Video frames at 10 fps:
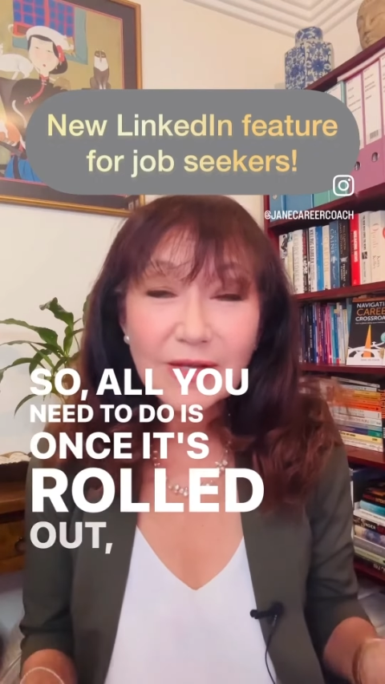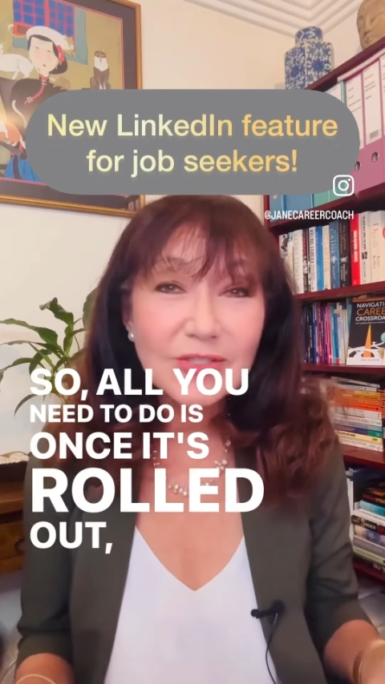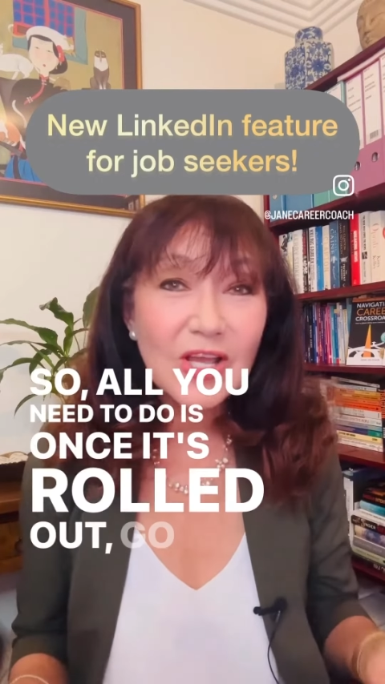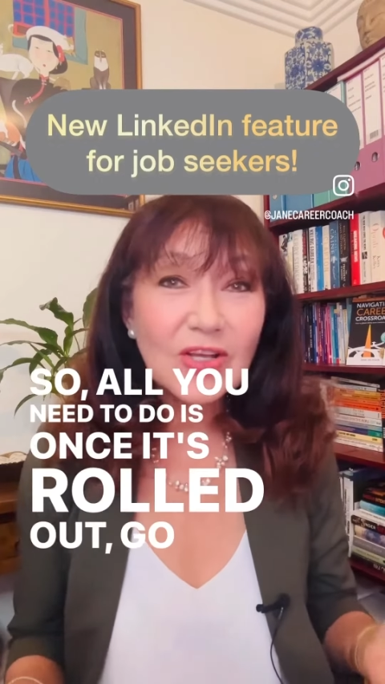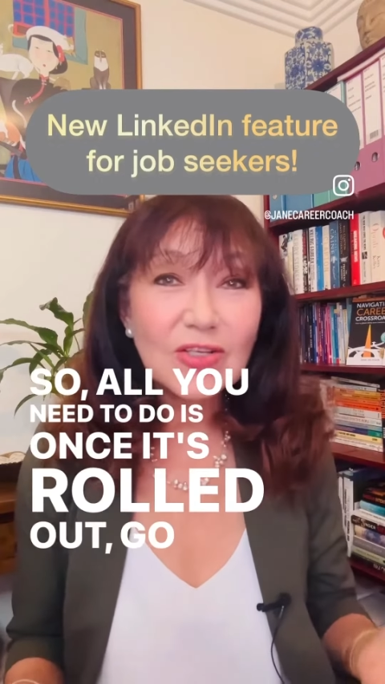
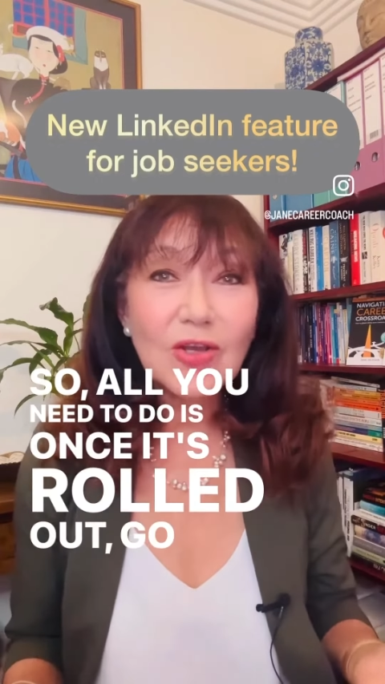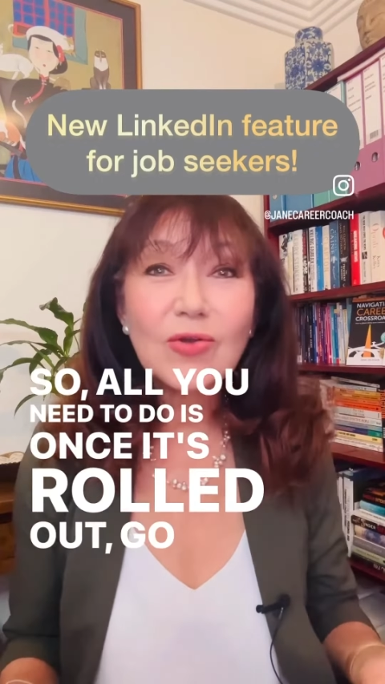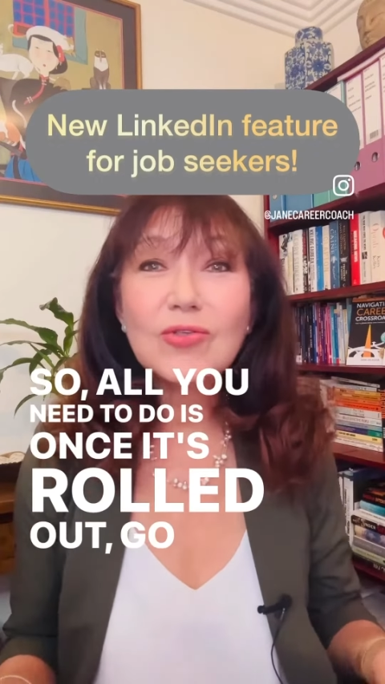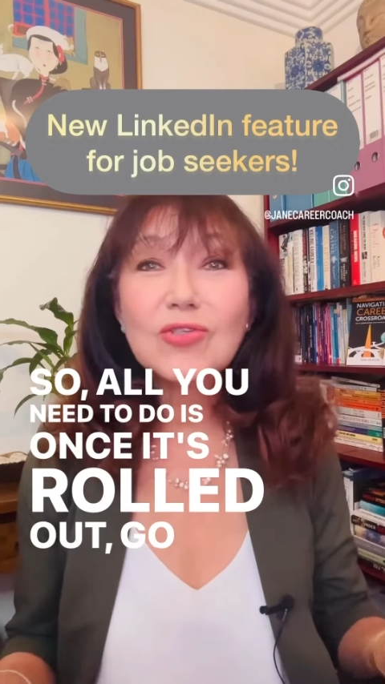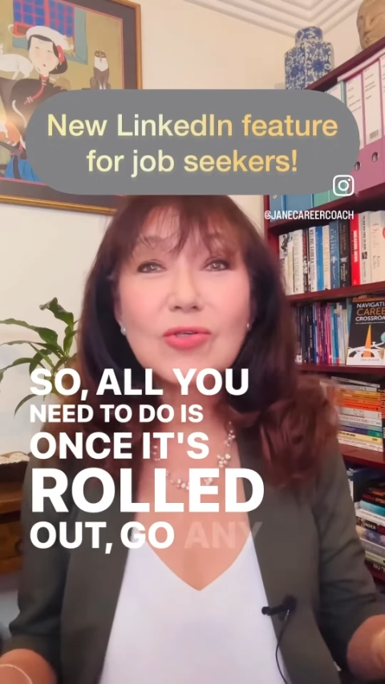go
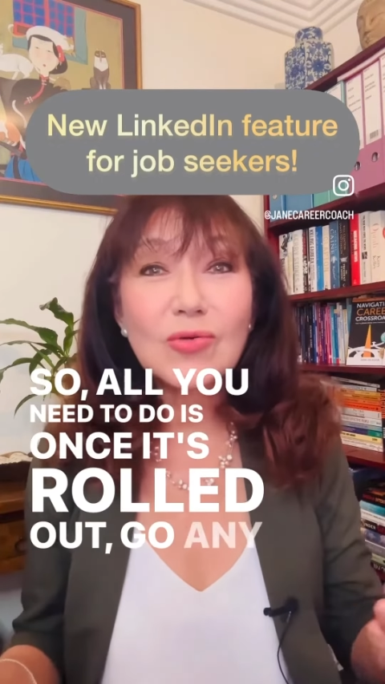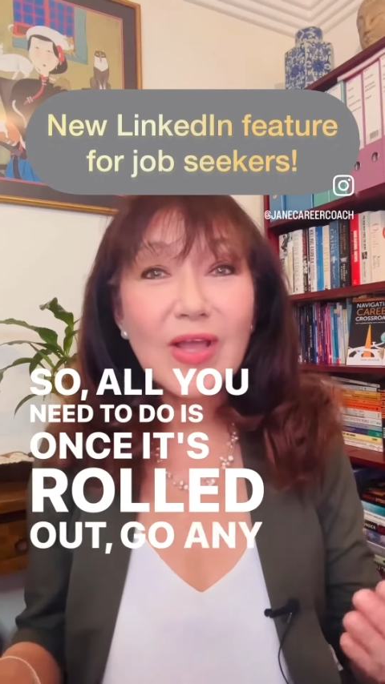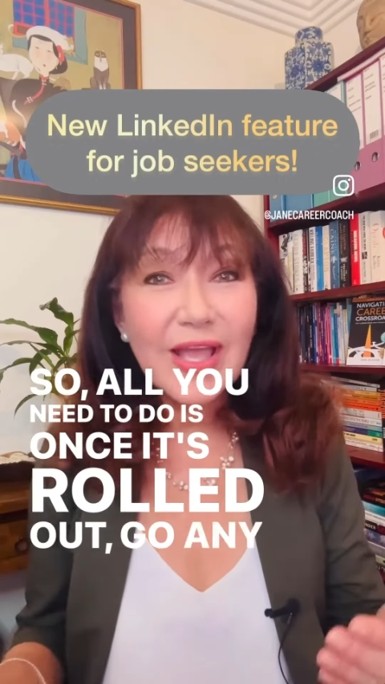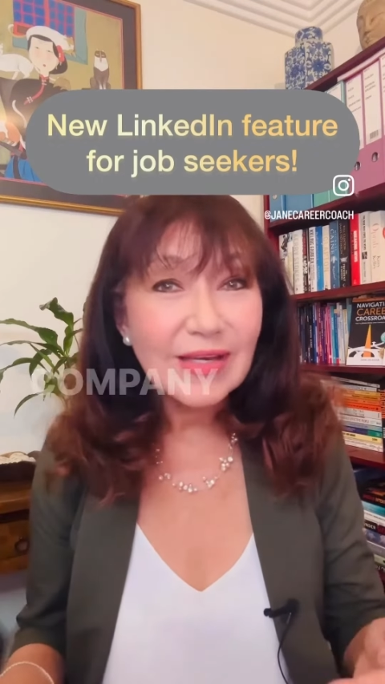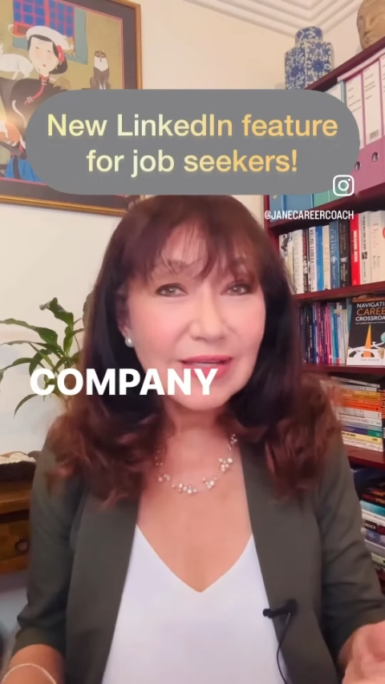to any
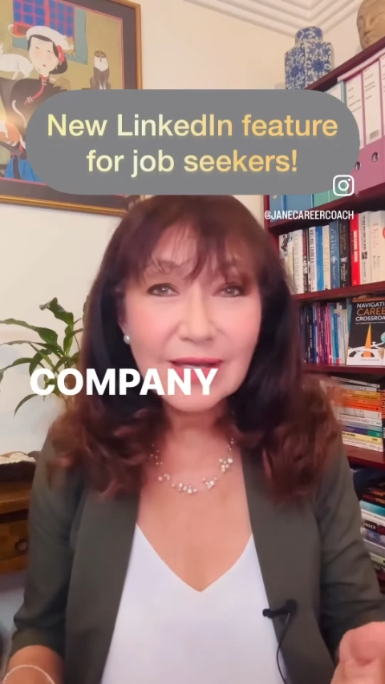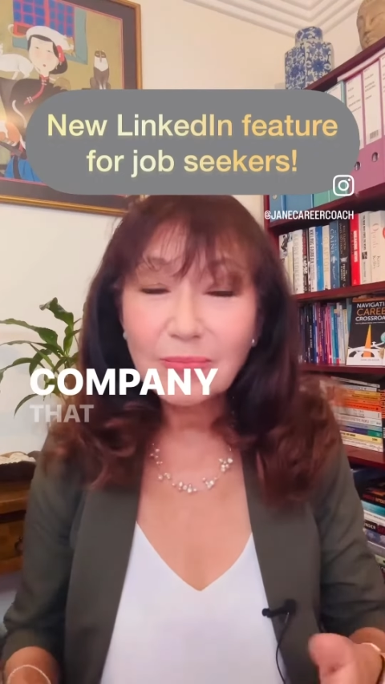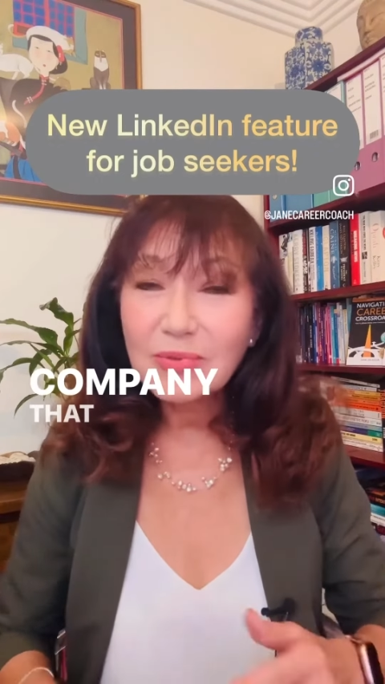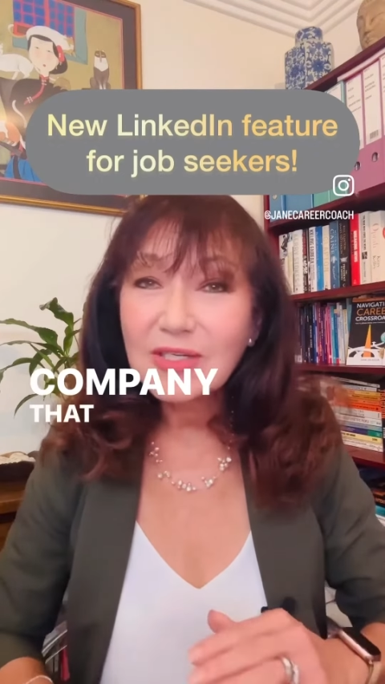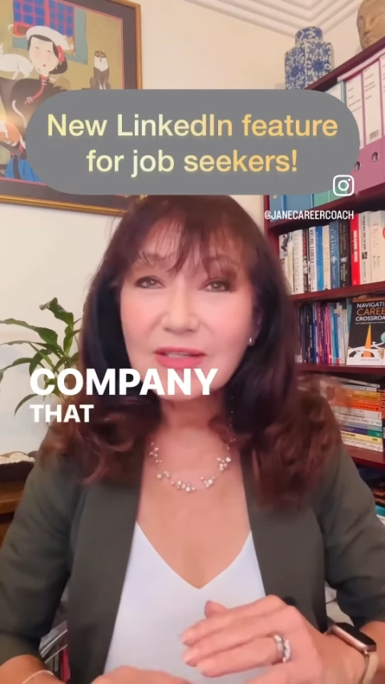company
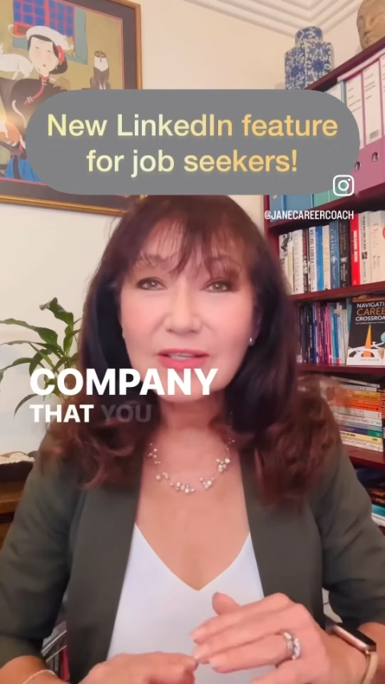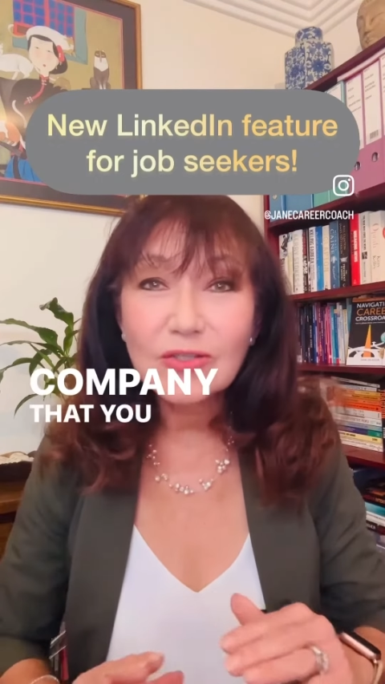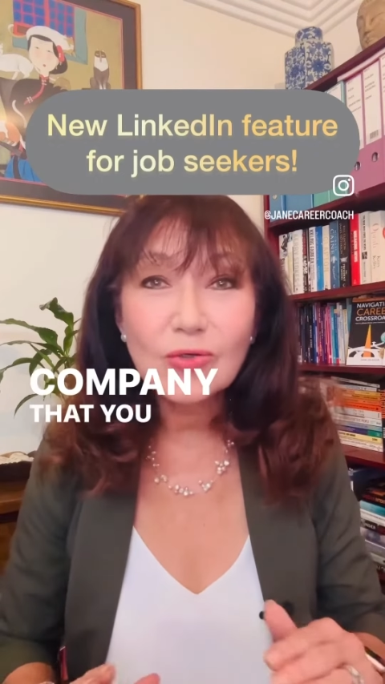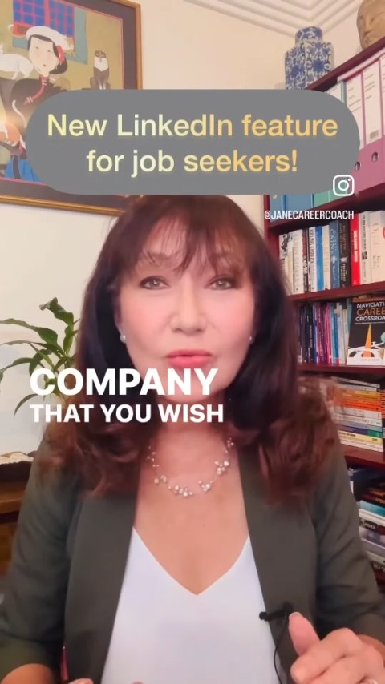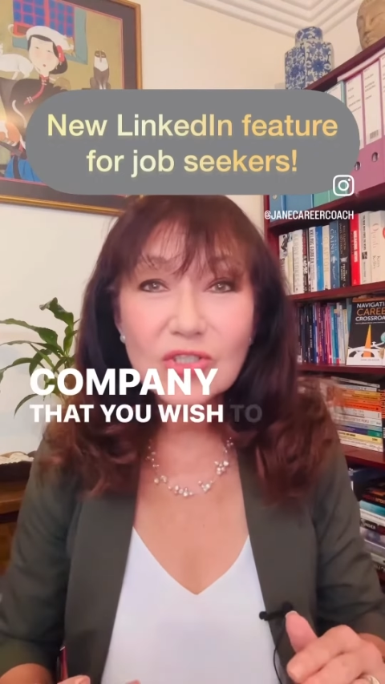that you
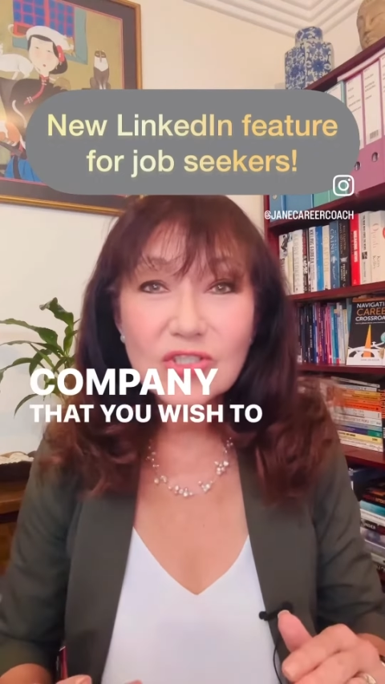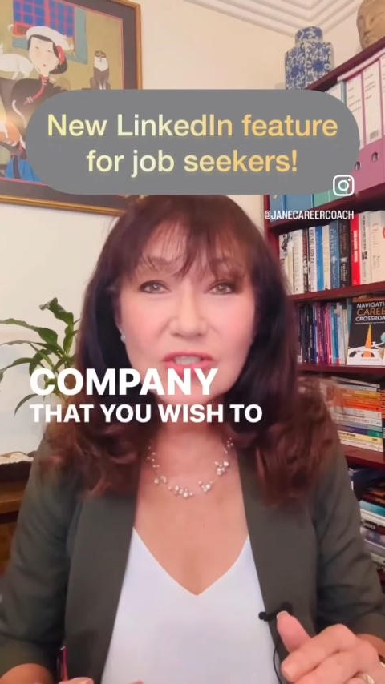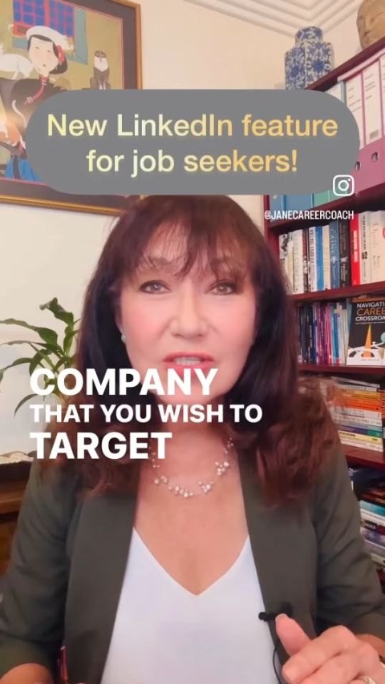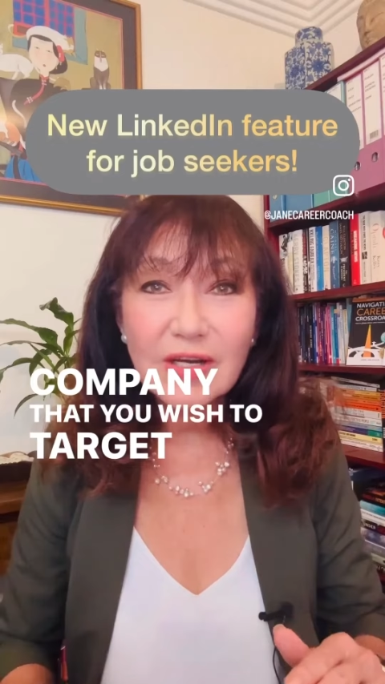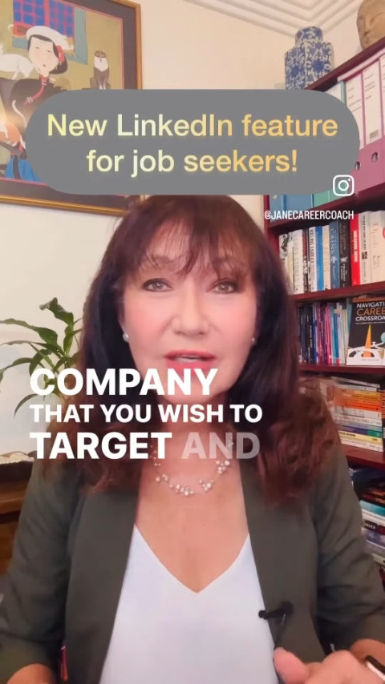wish to
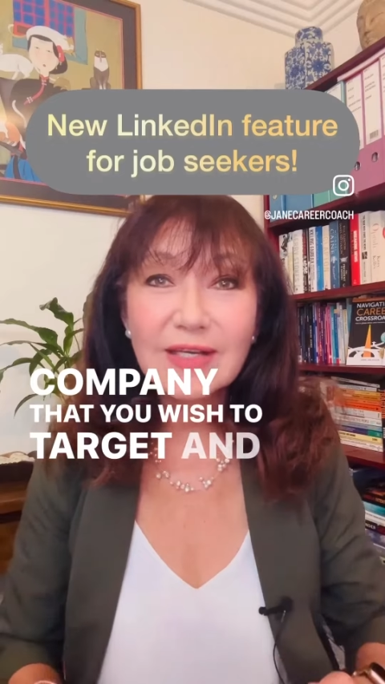target